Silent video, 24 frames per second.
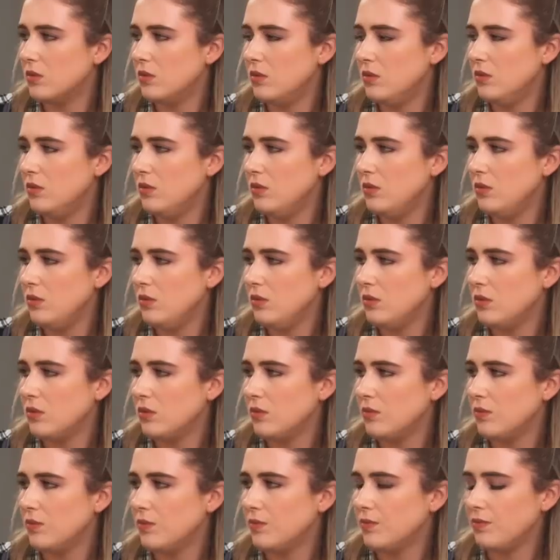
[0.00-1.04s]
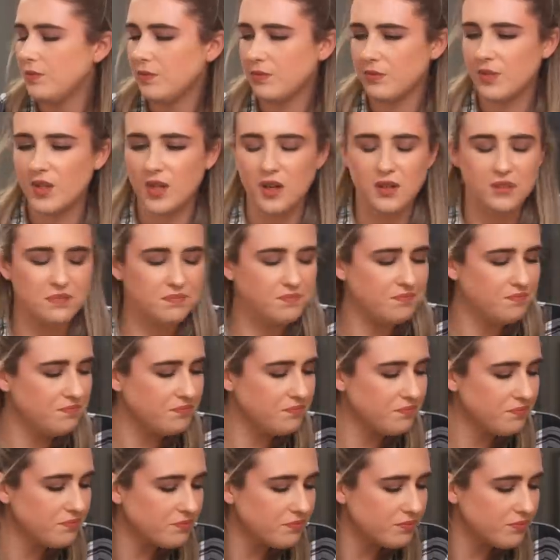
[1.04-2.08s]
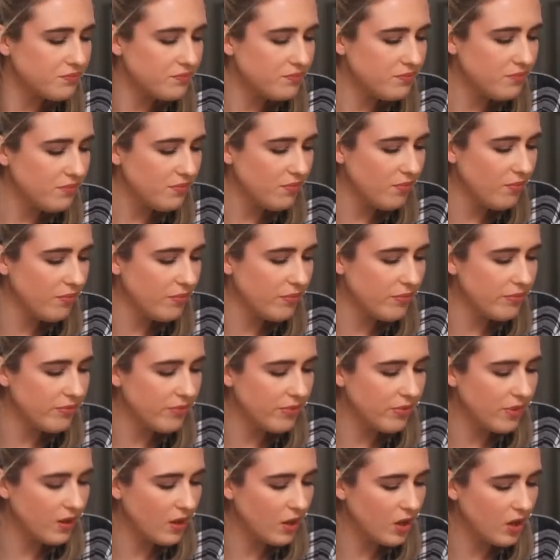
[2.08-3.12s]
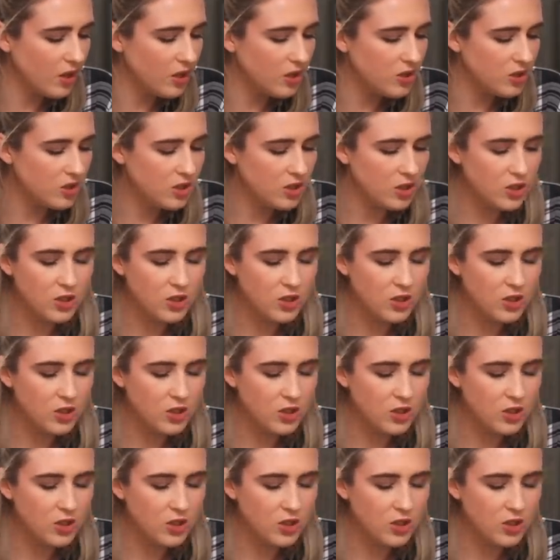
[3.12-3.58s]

The person shown says nothing.